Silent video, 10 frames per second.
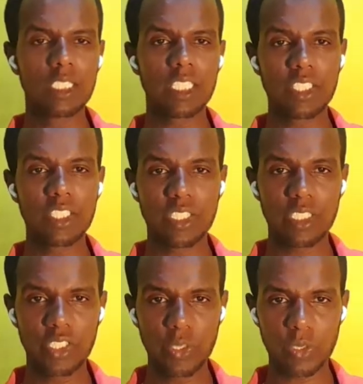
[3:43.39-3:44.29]
is
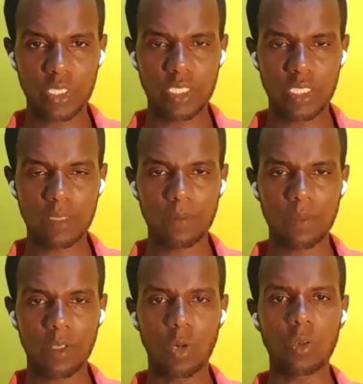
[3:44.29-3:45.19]
used
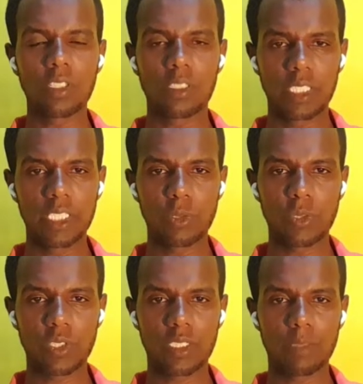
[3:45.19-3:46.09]
or
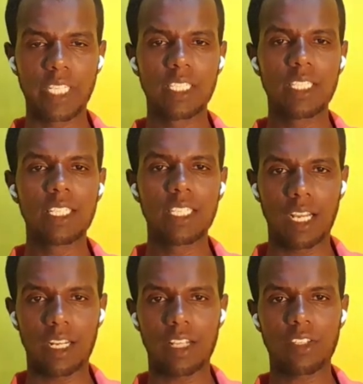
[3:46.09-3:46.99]
reused by
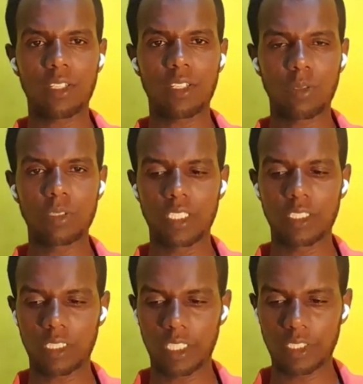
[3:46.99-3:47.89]
another content
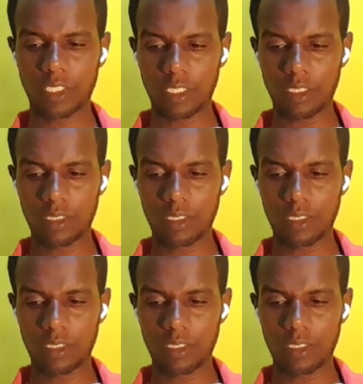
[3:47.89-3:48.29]
creator,